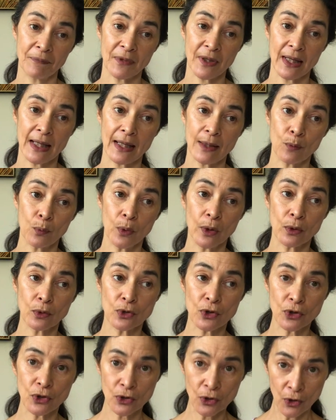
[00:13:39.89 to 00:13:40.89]
It will
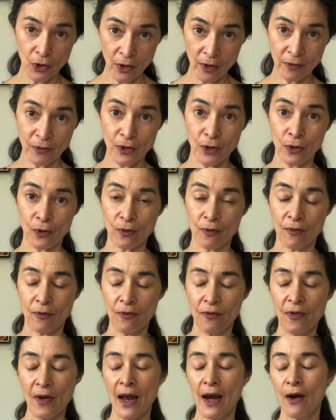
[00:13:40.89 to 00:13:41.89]
serve you
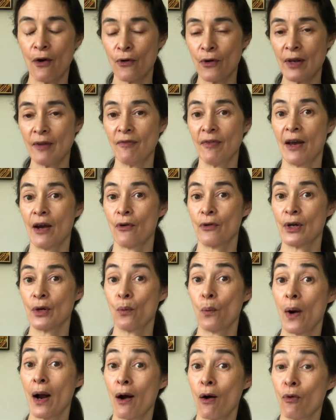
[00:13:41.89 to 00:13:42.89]
very, very
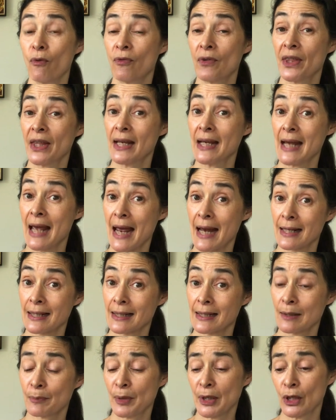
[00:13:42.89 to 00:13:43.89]
well for the
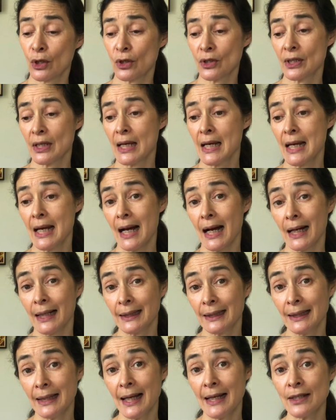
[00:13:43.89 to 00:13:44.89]
next, because
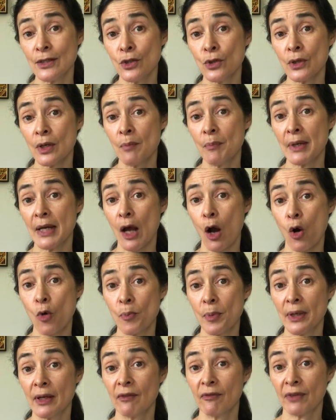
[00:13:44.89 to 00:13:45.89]
unless you can be
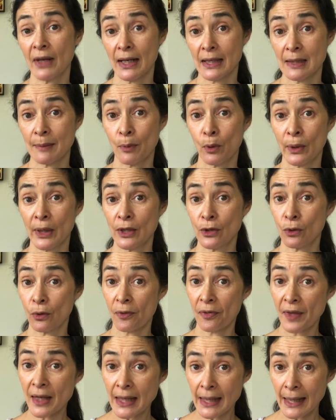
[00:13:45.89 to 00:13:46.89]
open and flexible in your
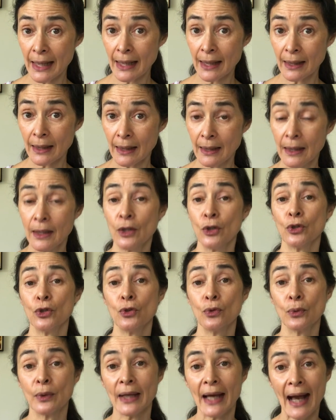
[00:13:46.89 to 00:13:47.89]
thinking,
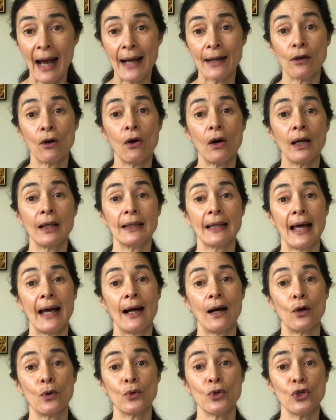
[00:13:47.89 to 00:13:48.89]
you cannot
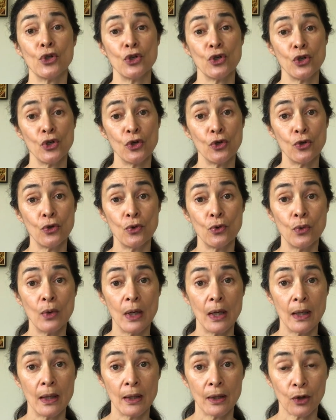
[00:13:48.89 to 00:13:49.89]
allow new,
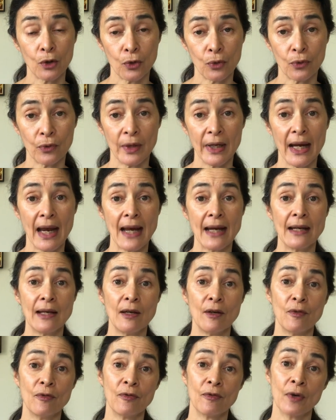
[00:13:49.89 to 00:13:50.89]

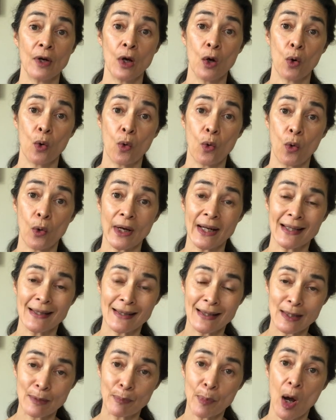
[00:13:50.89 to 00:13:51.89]
creative, or
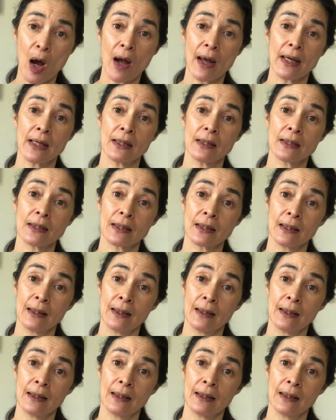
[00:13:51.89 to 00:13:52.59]
inspired